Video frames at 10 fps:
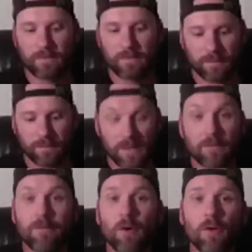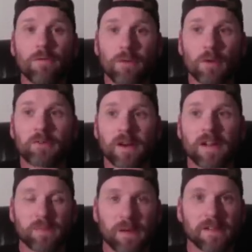in full full
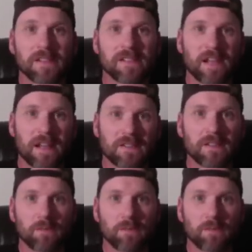transparency, it's actually